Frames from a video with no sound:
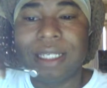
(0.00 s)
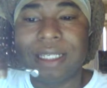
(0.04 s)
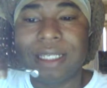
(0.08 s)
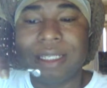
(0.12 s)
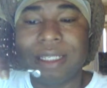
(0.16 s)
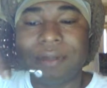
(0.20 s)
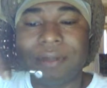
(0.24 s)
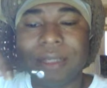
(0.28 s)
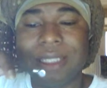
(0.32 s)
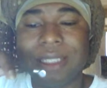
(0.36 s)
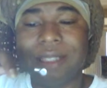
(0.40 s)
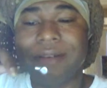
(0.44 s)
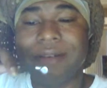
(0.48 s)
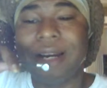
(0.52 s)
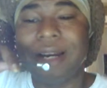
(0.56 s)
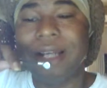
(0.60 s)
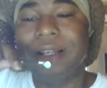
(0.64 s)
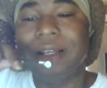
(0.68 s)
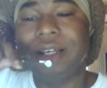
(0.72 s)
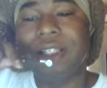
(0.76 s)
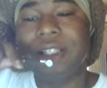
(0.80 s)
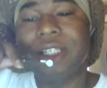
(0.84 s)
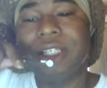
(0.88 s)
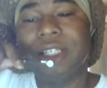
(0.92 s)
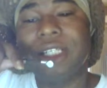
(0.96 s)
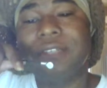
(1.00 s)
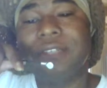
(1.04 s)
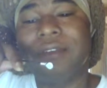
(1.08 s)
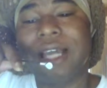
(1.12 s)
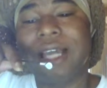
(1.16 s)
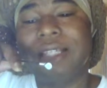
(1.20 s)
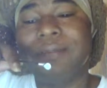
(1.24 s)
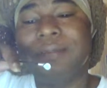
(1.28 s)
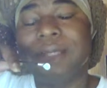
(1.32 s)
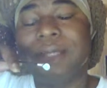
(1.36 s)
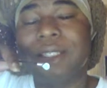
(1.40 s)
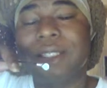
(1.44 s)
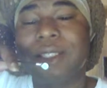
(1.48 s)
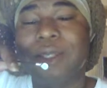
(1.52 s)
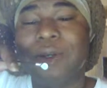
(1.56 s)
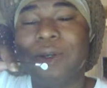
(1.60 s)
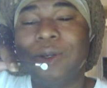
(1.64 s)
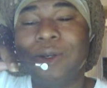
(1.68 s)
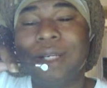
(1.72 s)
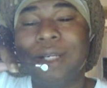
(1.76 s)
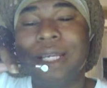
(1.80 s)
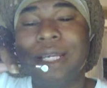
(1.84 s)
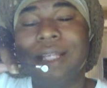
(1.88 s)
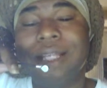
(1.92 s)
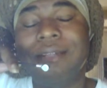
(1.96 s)
This is Miss Grand Duchess Rasmus
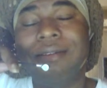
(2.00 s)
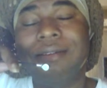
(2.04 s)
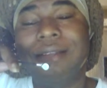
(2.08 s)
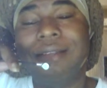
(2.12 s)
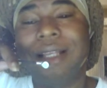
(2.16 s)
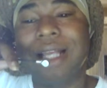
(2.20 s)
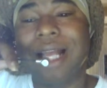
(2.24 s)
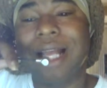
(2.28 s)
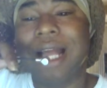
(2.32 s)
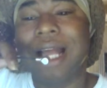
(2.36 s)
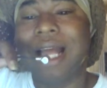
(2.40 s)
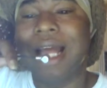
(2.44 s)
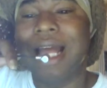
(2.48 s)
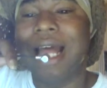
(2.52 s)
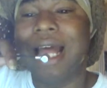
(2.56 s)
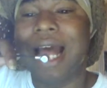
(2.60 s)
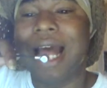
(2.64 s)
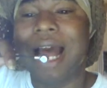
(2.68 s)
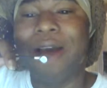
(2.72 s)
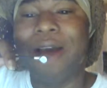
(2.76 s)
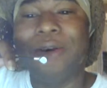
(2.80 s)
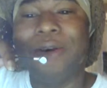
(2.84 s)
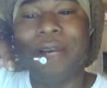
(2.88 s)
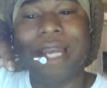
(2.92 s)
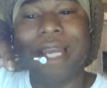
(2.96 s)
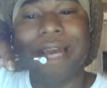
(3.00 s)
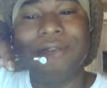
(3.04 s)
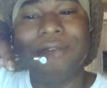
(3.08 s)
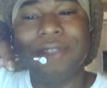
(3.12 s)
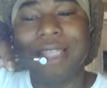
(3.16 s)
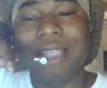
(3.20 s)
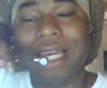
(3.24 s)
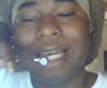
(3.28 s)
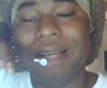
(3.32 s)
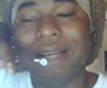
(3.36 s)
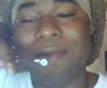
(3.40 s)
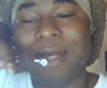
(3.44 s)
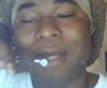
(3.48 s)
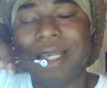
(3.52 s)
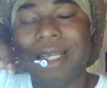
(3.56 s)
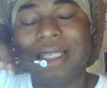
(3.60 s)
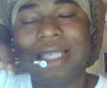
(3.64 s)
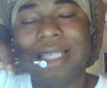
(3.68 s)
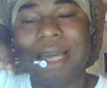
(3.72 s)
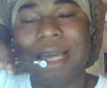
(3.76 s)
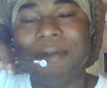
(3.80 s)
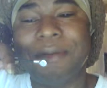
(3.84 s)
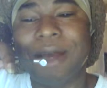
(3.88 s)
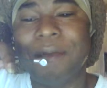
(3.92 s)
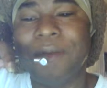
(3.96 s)
Konen. I only have 10
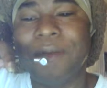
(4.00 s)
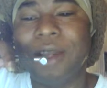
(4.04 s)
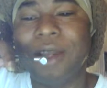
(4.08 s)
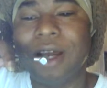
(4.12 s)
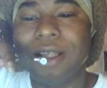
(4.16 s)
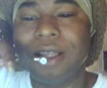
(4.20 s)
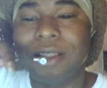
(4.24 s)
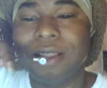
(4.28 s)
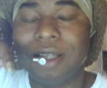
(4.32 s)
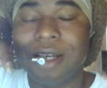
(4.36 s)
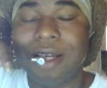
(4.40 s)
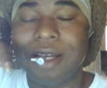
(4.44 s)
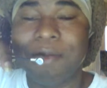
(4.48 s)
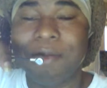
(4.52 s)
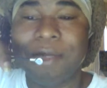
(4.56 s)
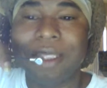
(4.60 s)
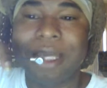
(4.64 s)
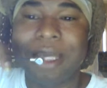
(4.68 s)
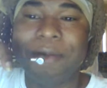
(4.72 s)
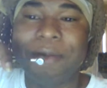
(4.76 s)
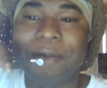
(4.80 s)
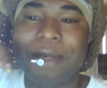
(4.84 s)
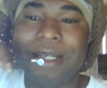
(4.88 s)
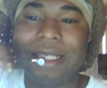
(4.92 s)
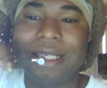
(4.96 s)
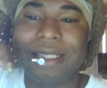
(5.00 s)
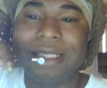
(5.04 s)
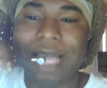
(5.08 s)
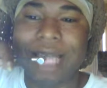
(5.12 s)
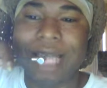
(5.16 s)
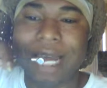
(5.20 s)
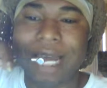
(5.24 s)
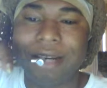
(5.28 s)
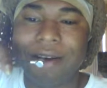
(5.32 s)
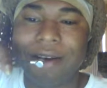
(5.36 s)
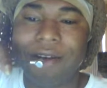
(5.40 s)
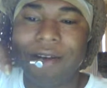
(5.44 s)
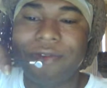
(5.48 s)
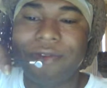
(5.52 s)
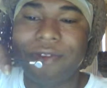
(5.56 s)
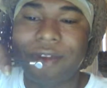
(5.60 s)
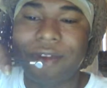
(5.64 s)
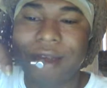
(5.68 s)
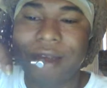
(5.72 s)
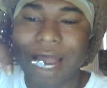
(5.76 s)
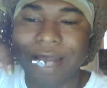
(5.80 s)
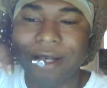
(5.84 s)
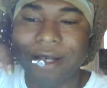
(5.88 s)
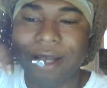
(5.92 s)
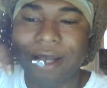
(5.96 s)
minutes. I'm not done, but I'm going to sign off
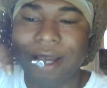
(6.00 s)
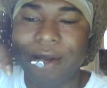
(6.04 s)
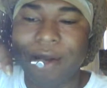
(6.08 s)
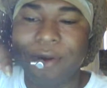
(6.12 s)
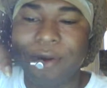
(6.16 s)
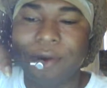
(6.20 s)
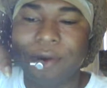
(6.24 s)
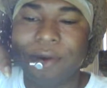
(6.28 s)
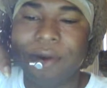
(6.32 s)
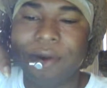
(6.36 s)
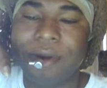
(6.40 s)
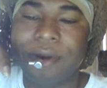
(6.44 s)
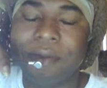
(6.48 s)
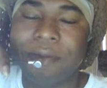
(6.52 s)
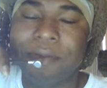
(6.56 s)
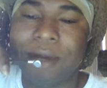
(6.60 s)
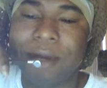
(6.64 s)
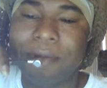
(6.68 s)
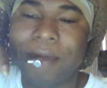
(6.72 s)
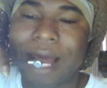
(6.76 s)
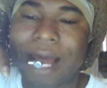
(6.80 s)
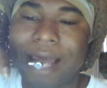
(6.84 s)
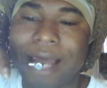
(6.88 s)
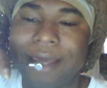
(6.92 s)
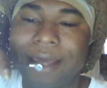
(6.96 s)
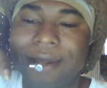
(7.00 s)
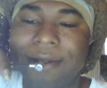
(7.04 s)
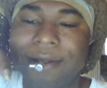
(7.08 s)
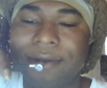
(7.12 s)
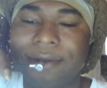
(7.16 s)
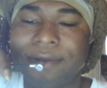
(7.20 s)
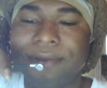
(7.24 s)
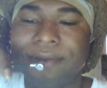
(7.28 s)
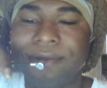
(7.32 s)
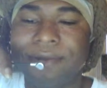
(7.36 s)
right now. Bye-bye.